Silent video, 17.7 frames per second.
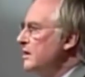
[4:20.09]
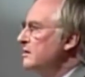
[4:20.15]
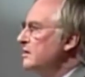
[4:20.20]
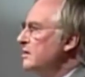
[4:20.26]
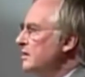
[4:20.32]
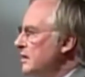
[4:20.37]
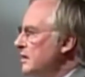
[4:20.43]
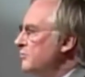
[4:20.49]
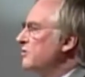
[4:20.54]

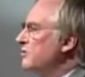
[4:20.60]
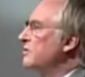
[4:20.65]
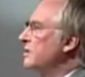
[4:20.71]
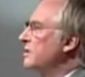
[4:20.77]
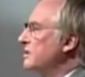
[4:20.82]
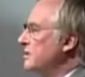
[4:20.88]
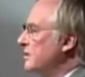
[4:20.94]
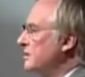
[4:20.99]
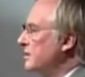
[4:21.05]

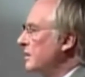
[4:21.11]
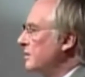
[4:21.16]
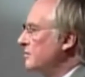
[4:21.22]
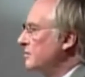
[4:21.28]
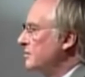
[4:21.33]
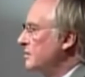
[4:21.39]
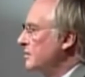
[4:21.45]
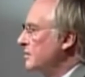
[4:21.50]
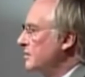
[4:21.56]
deliberately set
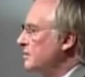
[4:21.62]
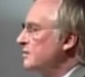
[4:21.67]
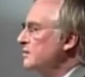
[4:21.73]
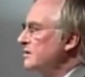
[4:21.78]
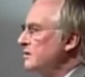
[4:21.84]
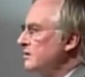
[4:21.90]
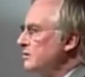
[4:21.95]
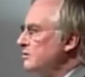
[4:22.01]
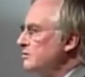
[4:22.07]
out
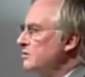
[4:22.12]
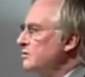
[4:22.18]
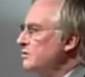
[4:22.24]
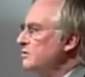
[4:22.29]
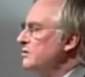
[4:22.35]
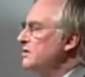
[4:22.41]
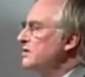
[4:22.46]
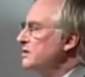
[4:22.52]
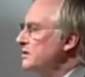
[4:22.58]
to, to,
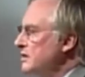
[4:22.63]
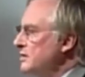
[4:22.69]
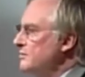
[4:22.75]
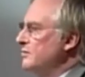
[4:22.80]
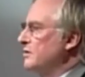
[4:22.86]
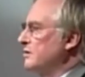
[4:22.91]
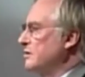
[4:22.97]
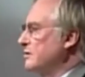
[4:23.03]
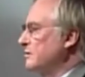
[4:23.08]
to
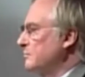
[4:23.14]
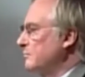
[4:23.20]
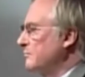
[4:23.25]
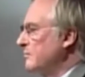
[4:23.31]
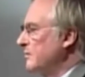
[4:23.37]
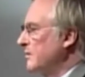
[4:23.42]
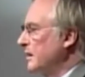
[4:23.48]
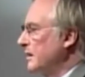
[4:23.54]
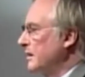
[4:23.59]
deceive us
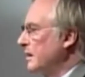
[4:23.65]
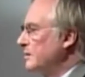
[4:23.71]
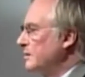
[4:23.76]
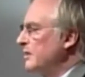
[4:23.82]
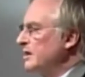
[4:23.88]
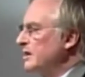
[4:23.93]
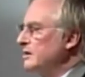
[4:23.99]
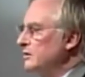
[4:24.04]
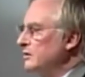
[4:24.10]
and
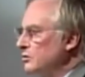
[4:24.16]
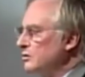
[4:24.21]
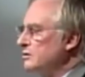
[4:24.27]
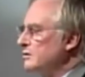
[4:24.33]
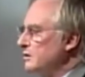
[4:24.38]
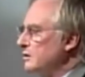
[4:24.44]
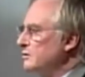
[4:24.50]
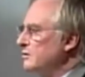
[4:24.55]
make it look as